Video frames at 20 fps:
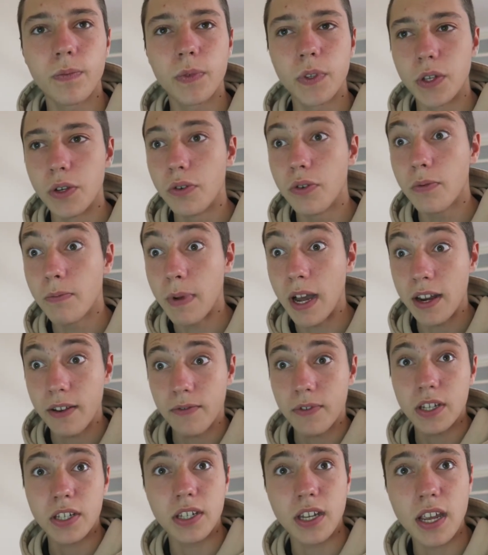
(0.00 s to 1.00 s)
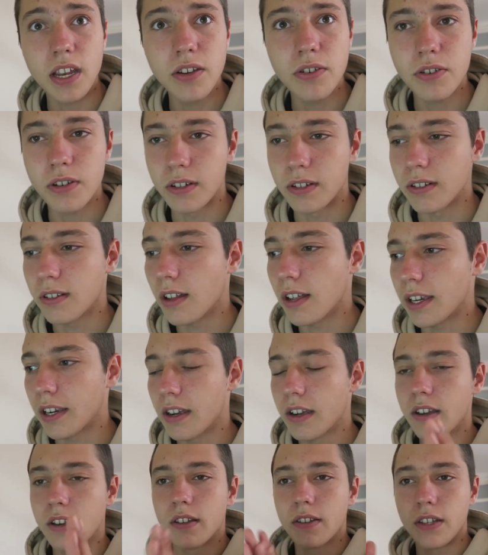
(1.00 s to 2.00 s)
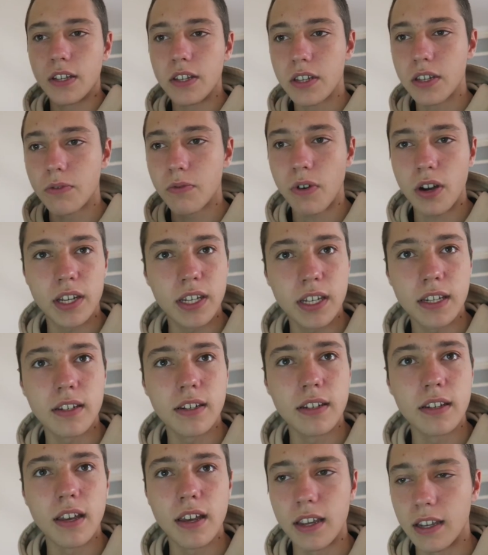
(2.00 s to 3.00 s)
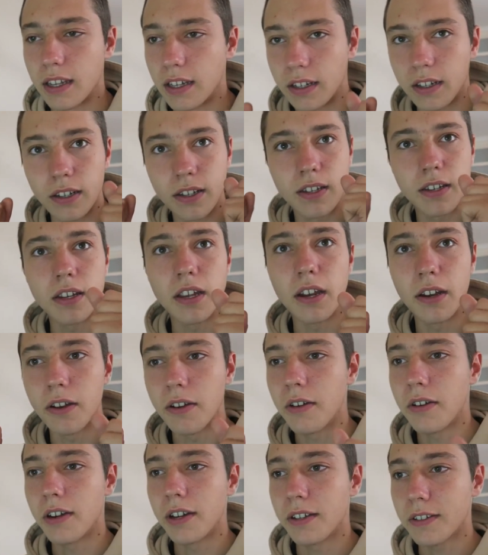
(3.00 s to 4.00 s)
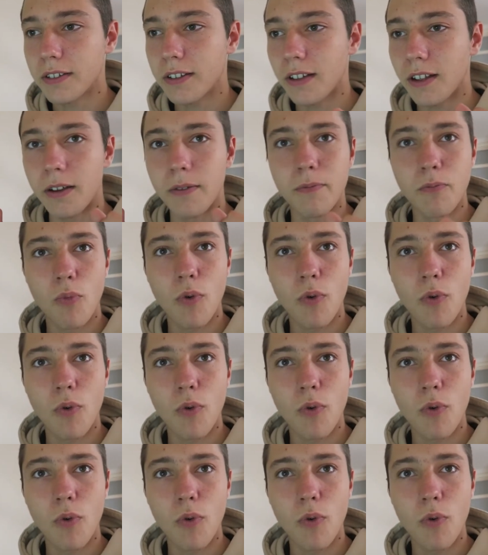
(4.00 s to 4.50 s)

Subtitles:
manifestations. Like, this is what I did today, and you know, slow